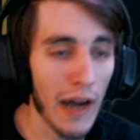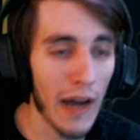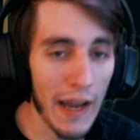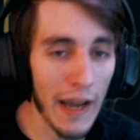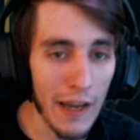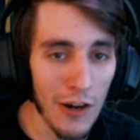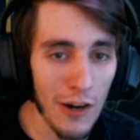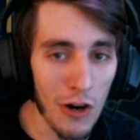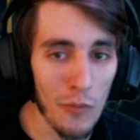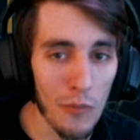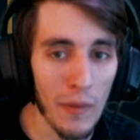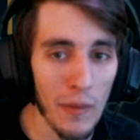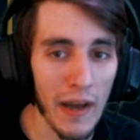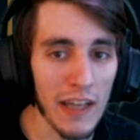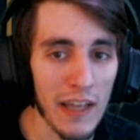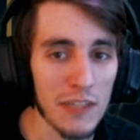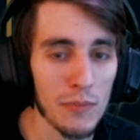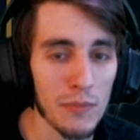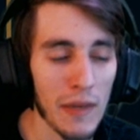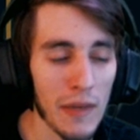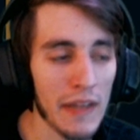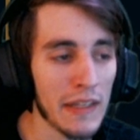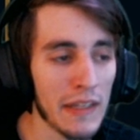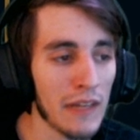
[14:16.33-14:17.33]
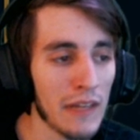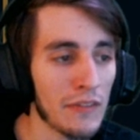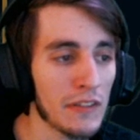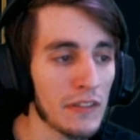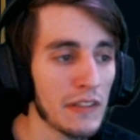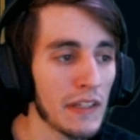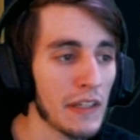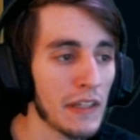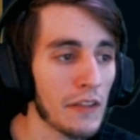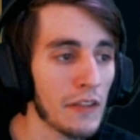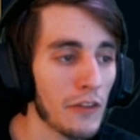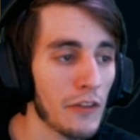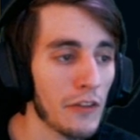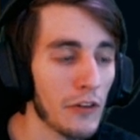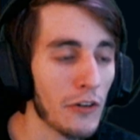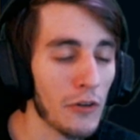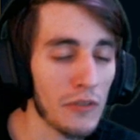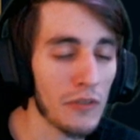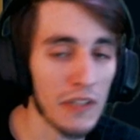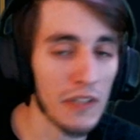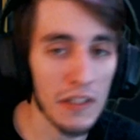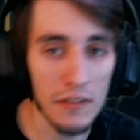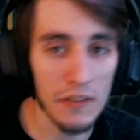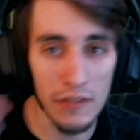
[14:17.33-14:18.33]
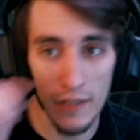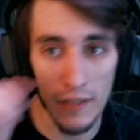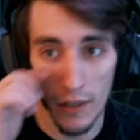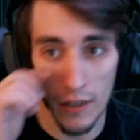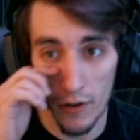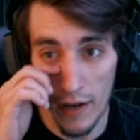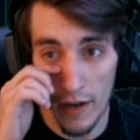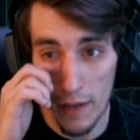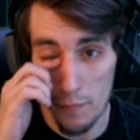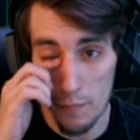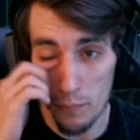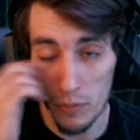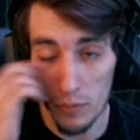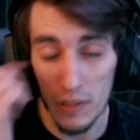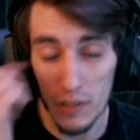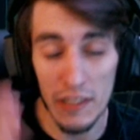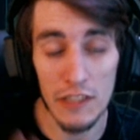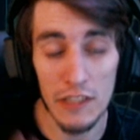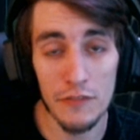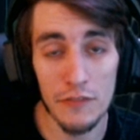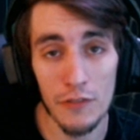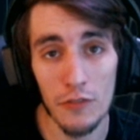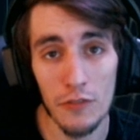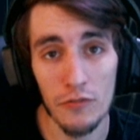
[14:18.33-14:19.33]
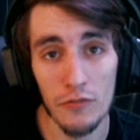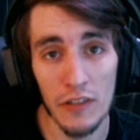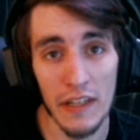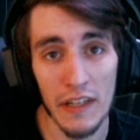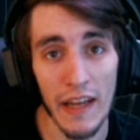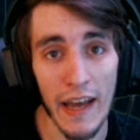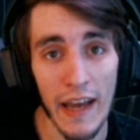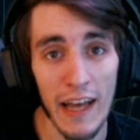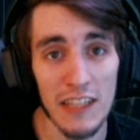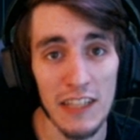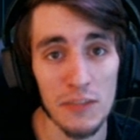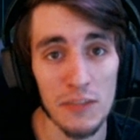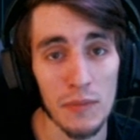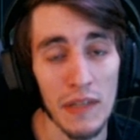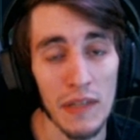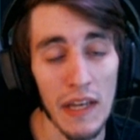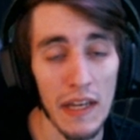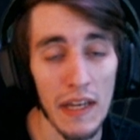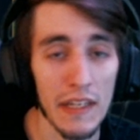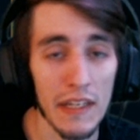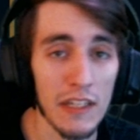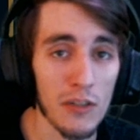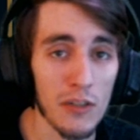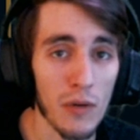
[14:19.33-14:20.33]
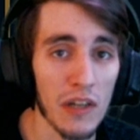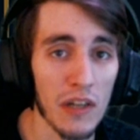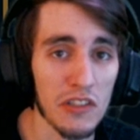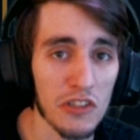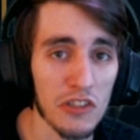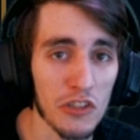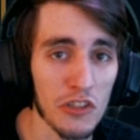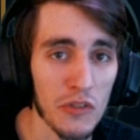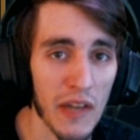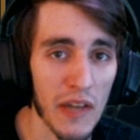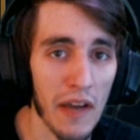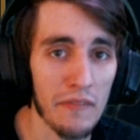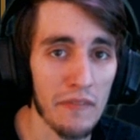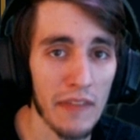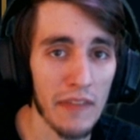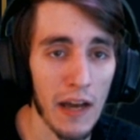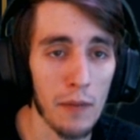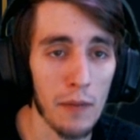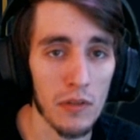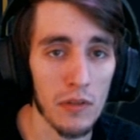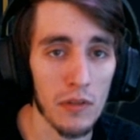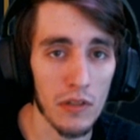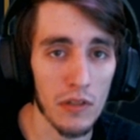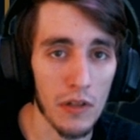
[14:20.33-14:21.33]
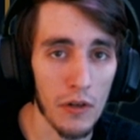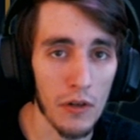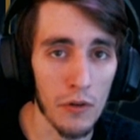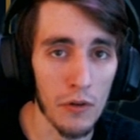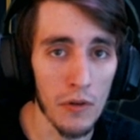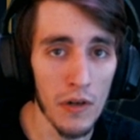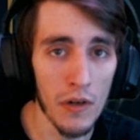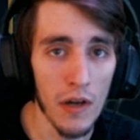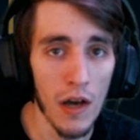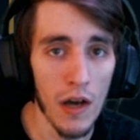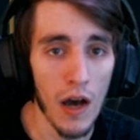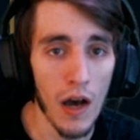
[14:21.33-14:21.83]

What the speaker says: I hope I explained everything in thorough detail, and please feel free to ask me any questions you have down below.